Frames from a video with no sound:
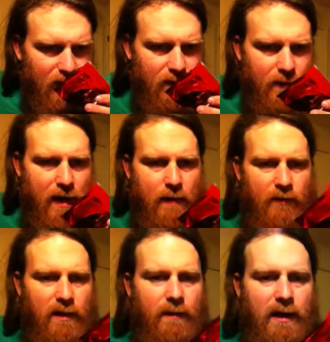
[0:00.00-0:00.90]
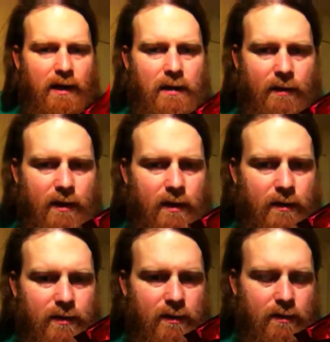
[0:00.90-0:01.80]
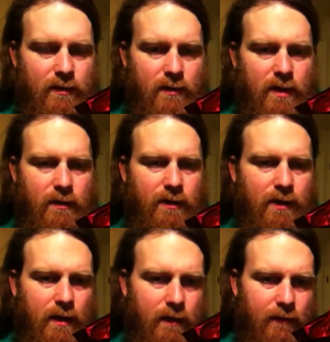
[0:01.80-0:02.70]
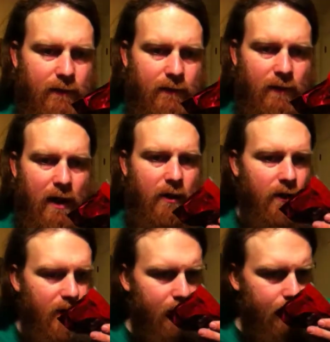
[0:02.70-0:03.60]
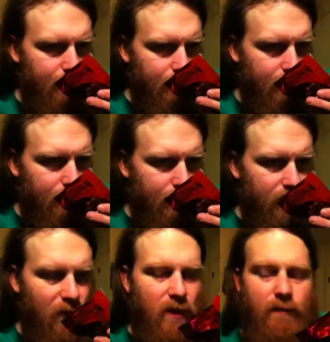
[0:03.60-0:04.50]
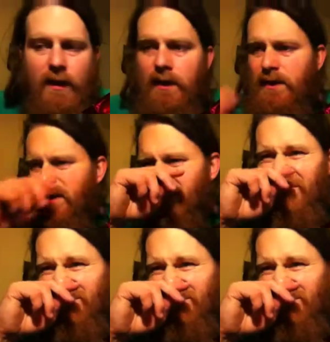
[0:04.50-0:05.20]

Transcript: Um, now I'm really picking up on those notes of crackery, crumbliness.